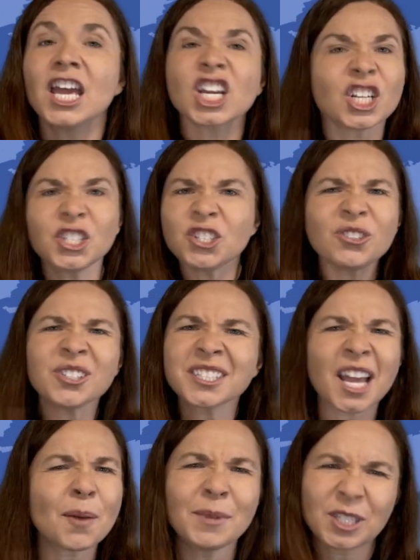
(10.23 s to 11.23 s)
Could you just
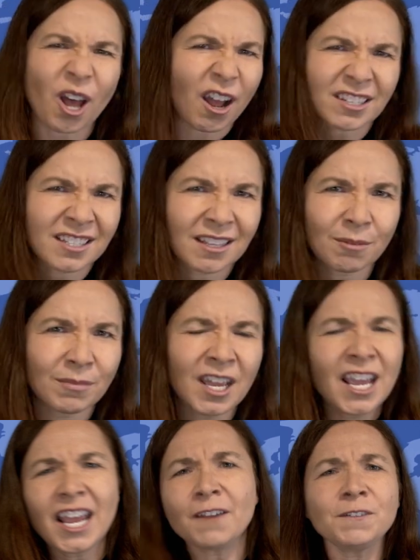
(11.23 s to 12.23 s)
come and talk to them?
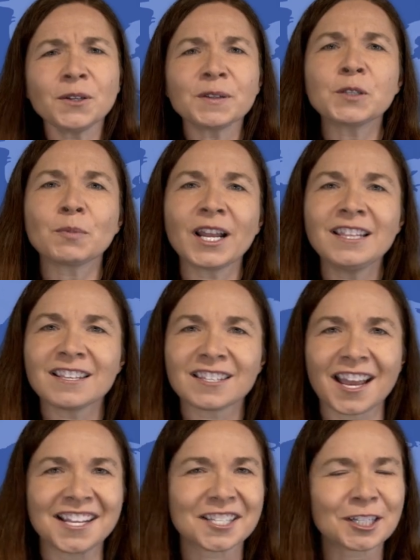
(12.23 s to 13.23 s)
If you explain the
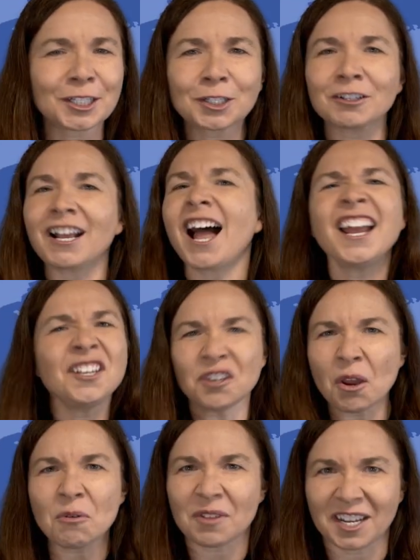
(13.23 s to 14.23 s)
science clearly, I
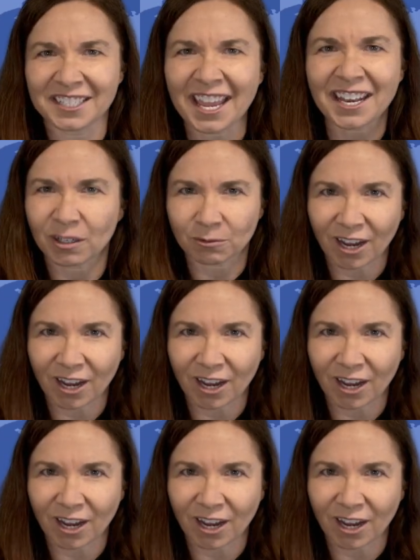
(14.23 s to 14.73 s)
know they'd get it,